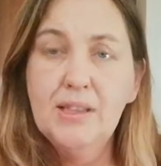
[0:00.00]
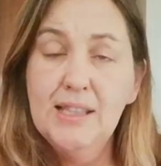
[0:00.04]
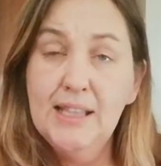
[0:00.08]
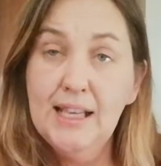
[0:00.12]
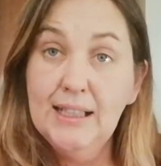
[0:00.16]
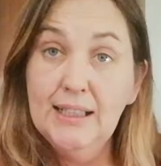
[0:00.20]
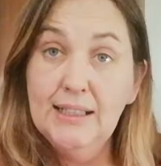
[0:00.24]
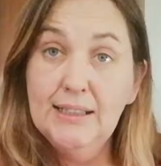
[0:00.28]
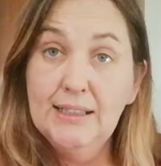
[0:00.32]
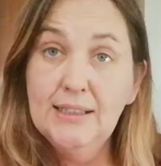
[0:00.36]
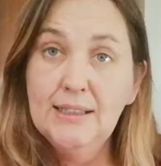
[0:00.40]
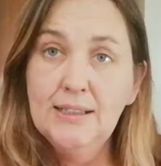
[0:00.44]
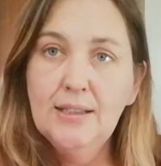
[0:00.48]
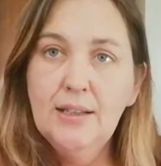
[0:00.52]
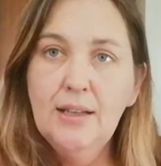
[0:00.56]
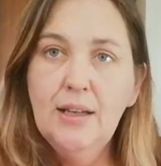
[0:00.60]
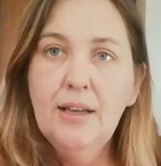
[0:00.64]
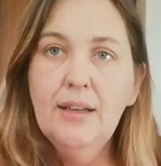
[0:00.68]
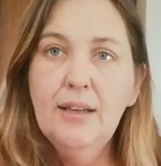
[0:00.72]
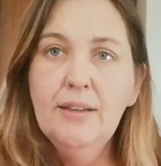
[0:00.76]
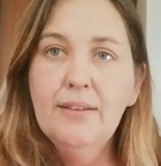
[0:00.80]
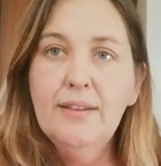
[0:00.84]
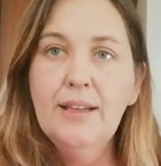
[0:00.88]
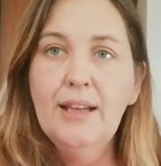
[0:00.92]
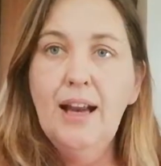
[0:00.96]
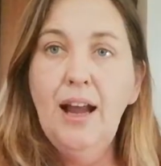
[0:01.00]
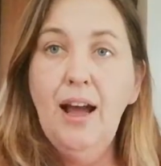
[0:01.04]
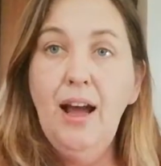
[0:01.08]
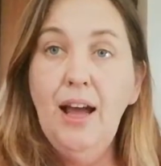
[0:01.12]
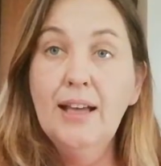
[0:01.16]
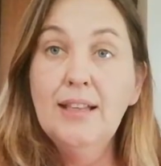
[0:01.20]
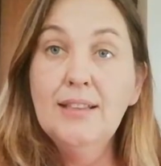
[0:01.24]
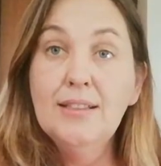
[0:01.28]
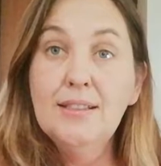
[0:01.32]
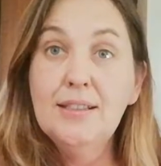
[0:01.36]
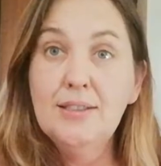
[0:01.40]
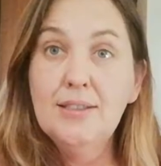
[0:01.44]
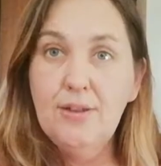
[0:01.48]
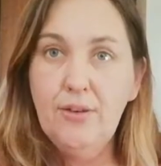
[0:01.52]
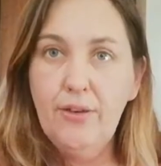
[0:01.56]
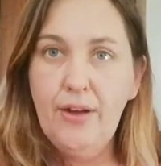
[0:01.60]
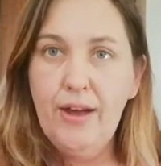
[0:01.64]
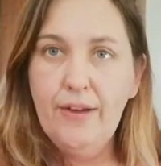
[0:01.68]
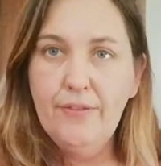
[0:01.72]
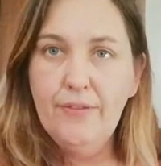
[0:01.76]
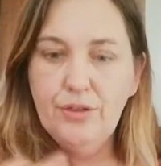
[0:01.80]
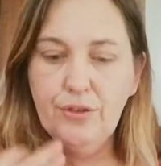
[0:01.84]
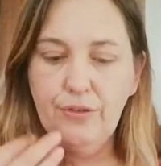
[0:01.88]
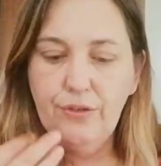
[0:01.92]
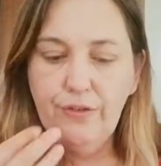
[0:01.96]
knit that I still
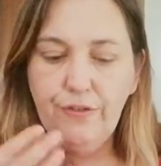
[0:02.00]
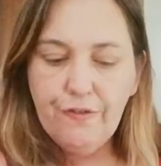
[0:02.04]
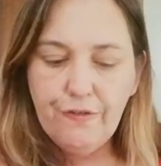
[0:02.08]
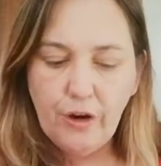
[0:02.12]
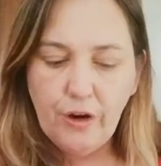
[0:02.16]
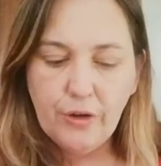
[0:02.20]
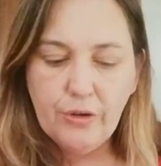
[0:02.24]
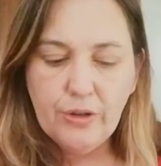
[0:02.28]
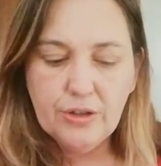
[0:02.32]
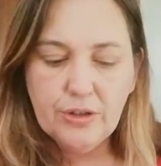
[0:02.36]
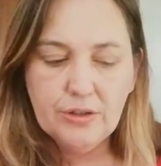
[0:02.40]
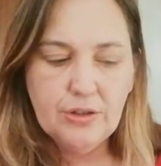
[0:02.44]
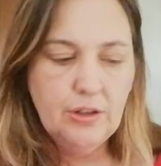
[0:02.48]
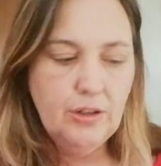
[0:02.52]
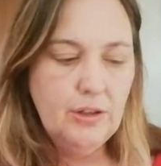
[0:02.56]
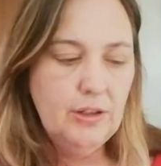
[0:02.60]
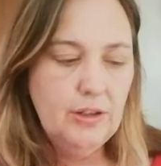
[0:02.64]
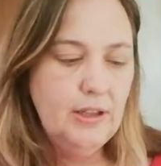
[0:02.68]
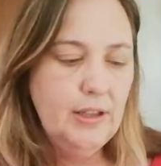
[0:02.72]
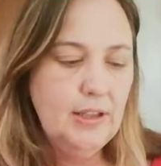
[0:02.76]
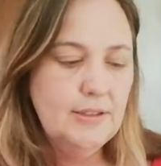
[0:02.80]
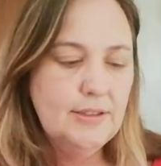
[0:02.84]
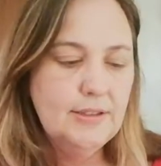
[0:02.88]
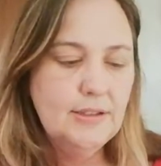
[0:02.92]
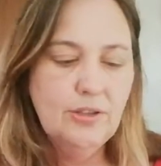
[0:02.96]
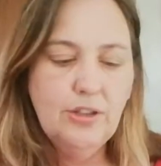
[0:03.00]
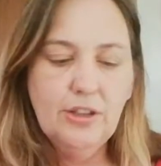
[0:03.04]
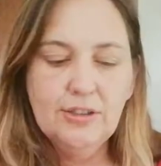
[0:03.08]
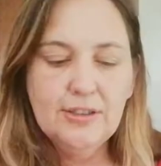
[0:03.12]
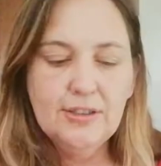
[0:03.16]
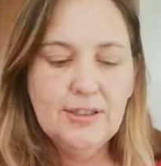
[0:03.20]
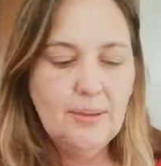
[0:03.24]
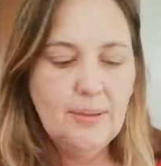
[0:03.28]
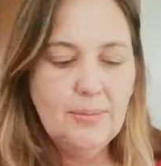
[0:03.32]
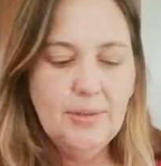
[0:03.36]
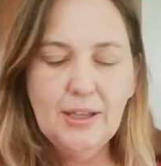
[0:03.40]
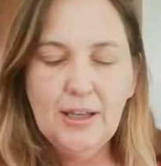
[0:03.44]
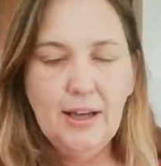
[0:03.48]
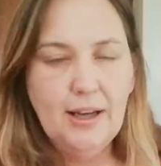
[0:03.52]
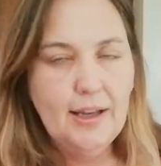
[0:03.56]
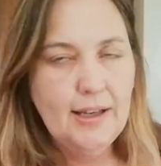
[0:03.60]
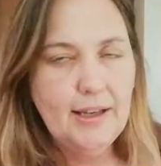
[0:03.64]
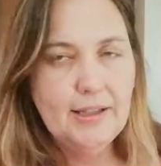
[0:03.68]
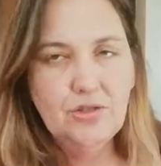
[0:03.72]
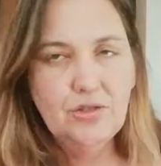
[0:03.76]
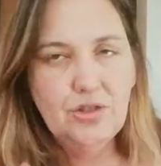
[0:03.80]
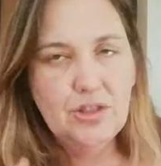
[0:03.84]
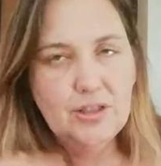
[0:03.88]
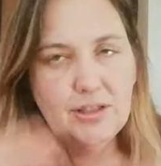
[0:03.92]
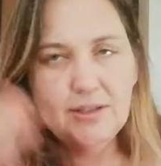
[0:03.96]
have to focus on. It's not something
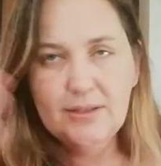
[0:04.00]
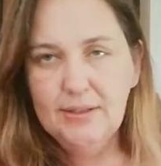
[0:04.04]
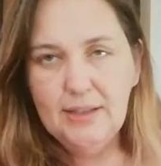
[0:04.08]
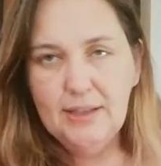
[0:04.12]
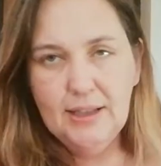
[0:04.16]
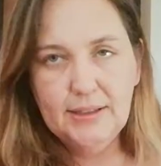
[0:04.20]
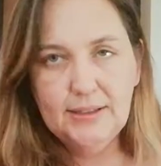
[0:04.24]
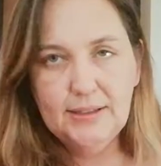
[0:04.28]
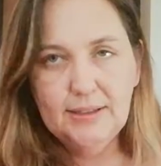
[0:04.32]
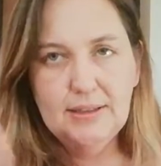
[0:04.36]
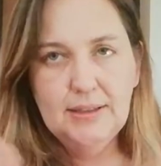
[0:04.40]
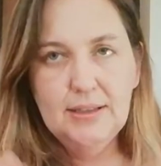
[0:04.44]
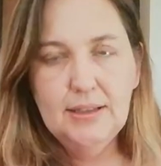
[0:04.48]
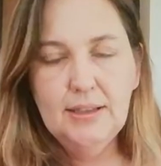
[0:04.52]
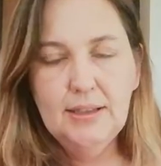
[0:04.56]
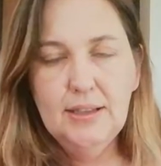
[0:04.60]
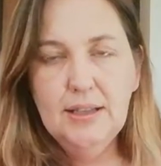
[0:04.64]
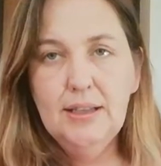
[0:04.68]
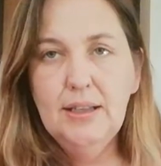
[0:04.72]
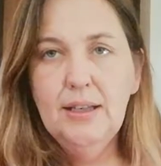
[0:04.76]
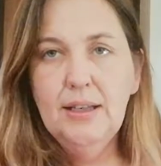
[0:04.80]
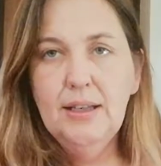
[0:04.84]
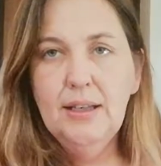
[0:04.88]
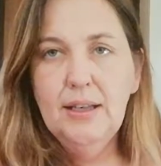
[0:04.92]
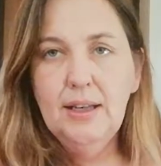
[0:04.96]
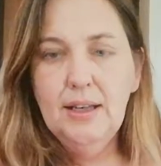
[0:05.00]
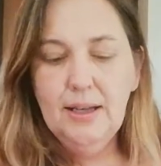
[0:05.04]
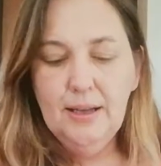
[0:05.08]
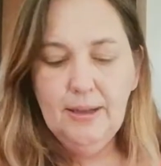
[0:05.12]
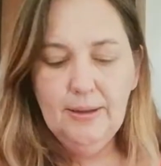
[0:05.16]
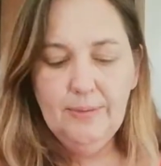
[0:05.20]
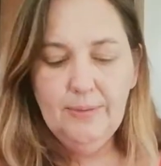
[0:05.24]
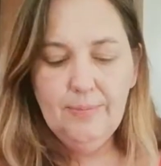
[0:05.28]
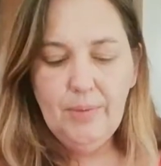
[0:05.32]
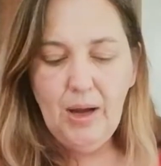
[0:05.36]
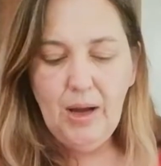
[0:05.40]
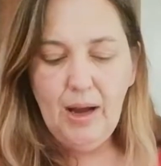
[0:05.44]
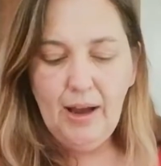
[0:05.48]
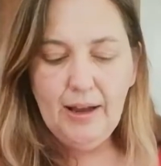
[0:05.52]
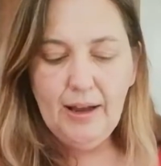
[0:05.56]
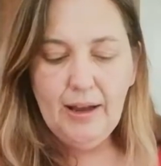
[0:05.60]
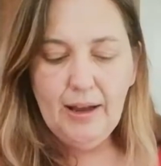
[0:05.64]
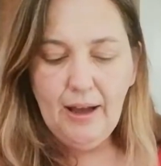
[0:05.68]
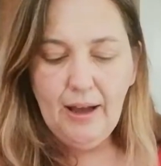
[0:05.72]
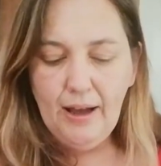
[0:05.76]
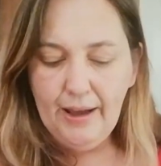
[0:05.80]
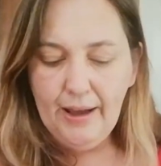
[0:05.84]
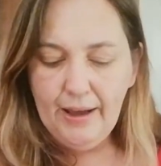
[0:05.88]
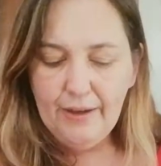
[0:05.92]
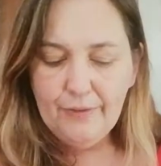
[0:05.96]
I can just knit.
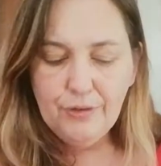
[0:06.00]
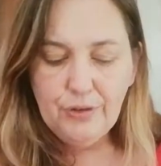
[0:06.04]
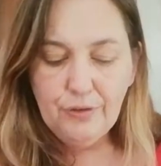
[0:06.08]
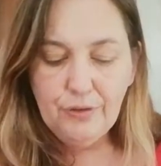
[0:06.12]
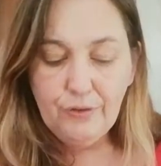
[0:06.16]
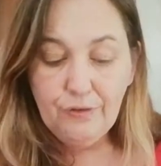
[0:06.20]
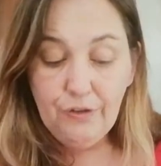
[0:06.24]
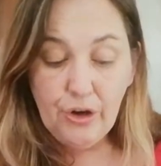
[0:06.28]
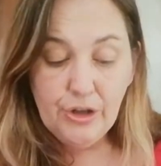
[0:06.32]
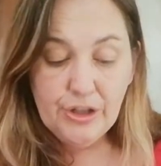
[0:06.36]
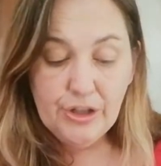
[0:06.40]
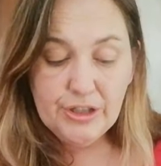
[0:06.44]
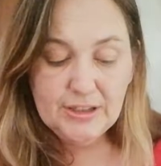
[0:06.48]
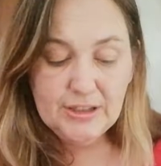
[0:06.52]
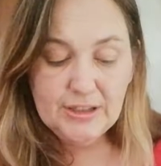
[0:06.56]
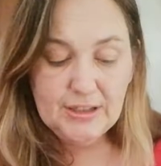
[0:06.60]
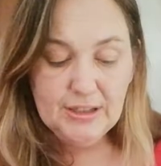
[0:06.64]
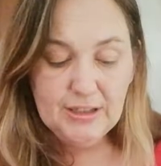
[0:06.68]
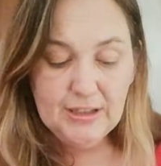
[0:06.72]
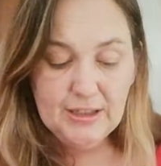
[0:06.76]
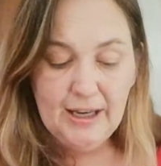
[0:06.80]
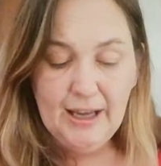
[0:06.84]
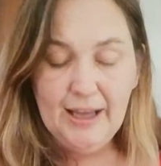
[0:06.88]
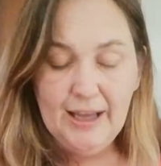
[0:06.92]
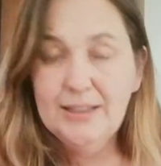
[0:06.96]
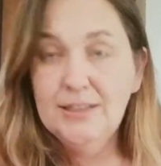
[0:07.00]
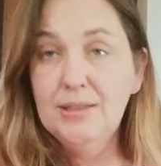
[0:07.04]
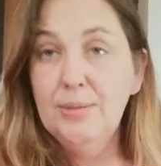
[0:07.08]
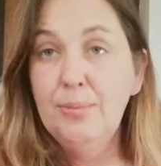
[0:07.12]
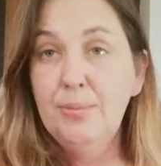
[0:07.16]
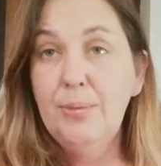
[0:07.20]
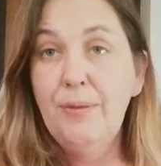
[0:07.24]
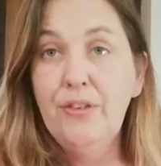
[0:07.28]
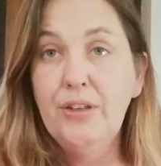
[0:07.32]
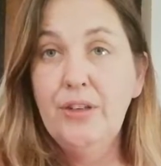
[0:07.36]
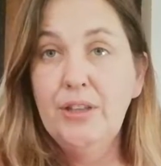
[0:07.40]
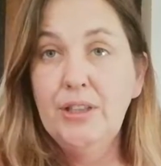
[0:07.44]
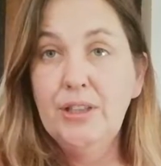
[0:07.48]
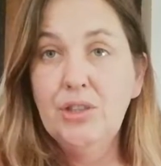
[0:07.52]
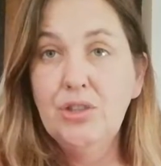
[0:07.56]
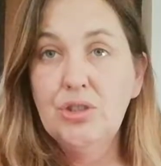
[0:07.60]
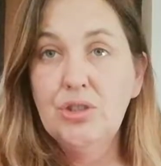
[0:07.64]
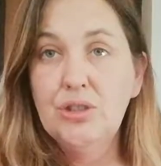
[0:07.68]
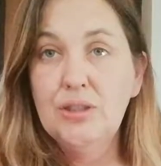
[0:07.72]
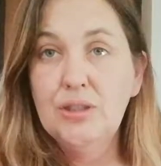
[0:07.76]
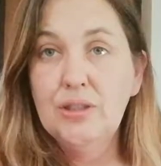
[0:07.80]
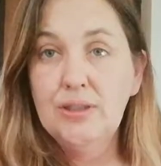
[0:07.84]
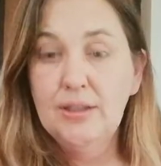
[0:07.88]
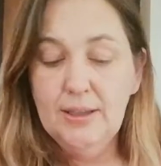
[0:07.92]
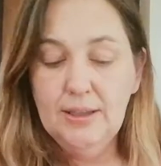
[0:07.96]
I have to focus it, and it has to be
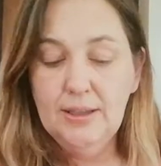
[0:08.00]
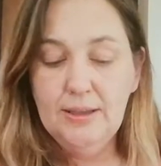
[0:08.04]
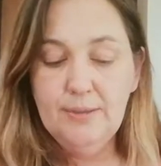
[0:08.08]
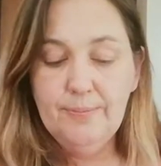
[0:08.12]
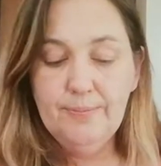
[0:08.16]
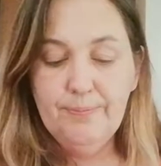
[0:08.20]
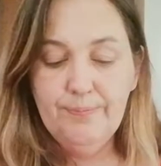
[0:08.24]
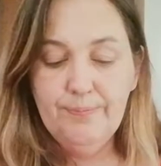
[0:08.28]
finished